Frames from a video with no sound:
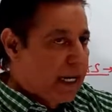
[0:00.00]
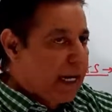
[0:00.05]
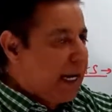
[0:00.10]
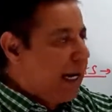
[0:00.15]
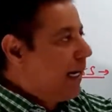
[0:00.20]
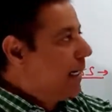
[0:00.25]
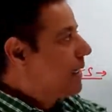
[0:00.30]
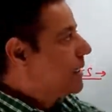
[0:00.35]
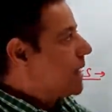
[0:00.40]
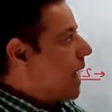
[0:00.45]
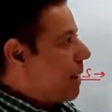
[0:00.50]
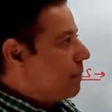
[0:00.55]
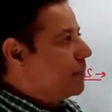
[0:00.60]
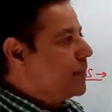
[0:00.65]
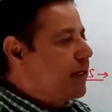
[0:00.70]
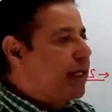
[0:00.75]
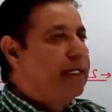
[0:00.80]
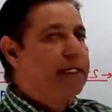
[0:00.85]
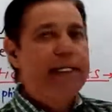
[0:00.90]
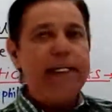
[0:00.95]
It is
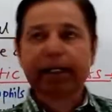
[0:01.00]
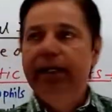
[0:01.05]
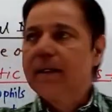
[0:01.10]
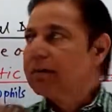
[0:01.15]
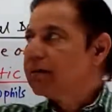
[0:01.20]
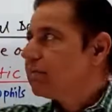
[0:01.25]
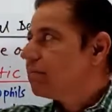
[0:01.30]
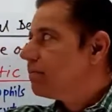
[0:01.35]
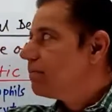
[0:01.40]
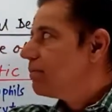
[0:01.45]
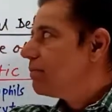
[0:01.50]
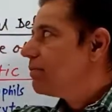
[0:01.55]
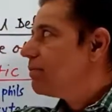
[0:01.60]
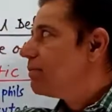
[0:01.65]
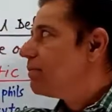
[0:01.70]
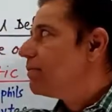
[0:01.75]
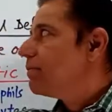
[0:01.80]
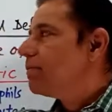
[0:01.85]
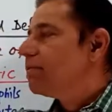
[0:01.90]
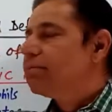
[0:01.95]
absent in
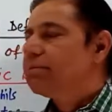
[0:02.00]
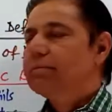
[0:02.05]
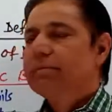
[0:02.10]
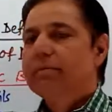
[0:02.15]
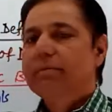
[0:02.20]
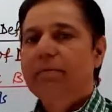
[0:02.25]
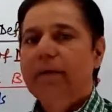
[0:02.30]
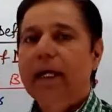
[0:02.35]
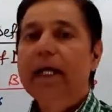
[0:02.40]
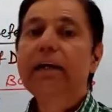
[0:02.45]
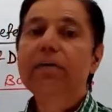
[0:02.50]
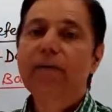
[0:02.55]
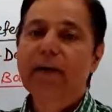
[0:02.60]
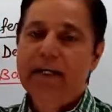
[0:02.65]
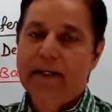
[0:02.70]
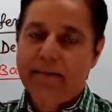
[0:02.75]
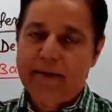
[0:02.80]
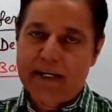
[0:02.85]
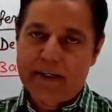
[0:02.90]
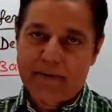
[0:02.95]

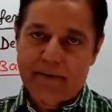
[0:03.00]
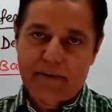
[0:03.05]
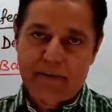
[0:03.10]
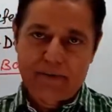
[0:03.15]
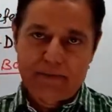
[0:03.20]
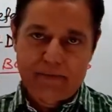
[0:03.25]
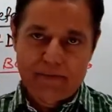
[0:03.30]
invertebrates.